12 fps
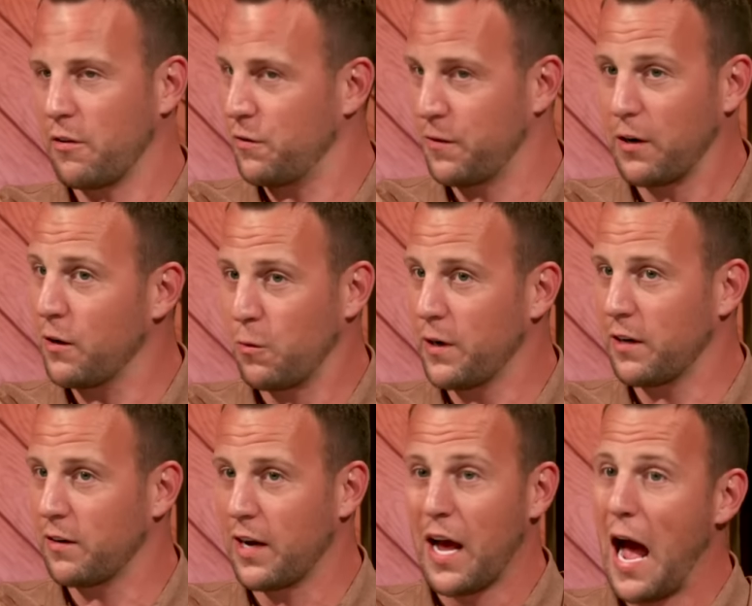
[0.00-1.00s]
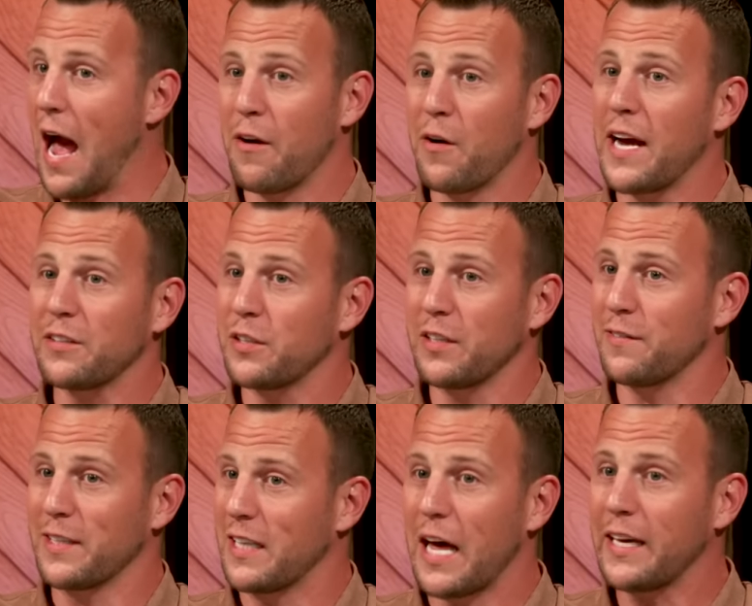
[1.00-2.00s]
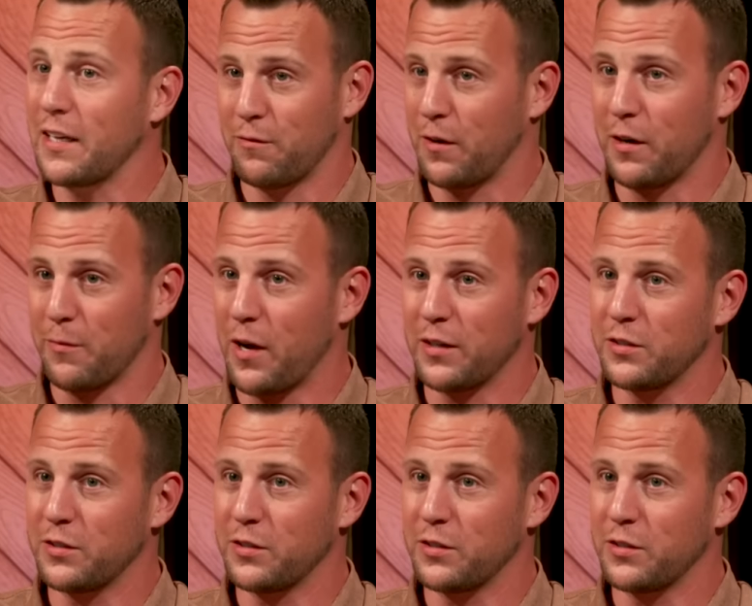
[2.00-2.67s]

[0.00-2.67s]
It's very weird. I don't actually even like it very much.